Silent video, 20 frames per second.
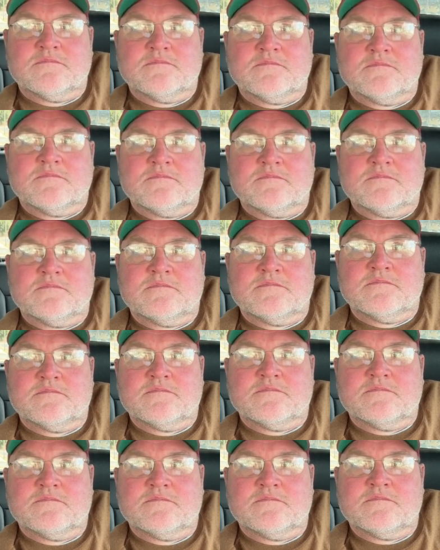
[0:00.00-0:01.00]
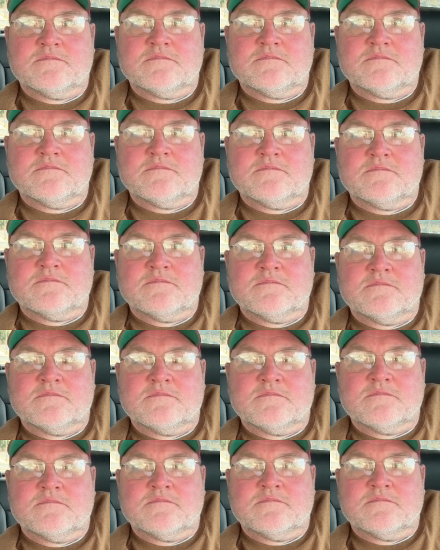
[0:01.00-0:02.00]

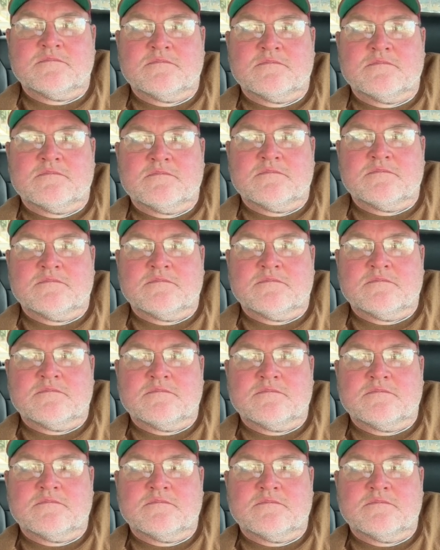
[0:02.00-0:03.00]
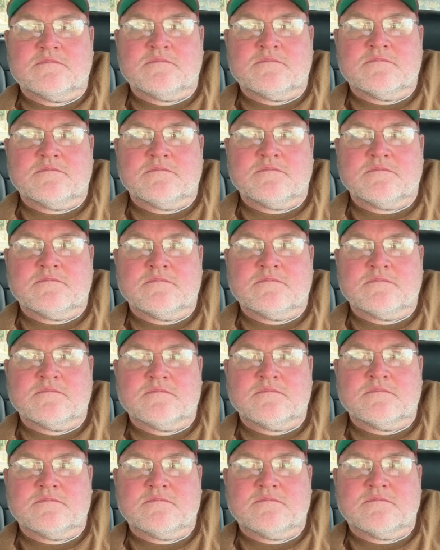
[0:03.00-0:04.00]

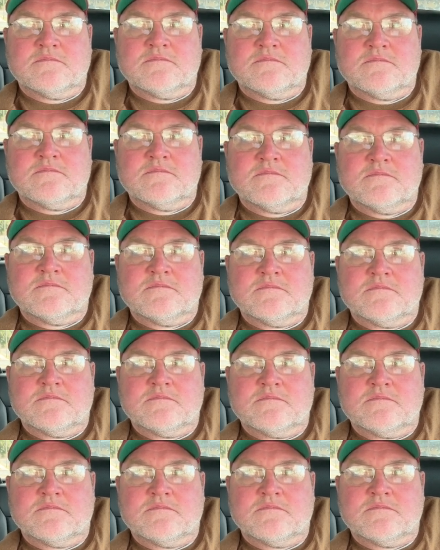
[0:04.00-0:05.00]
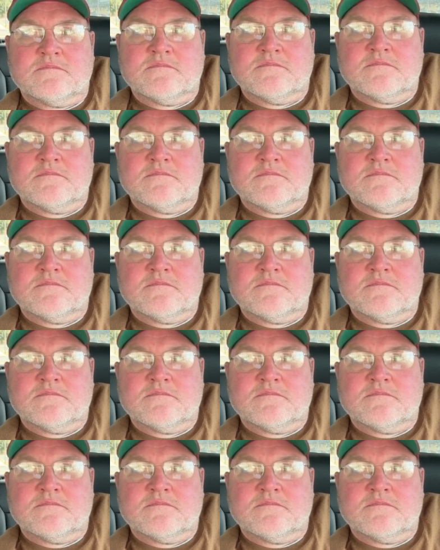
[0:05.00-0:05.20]
[no speech]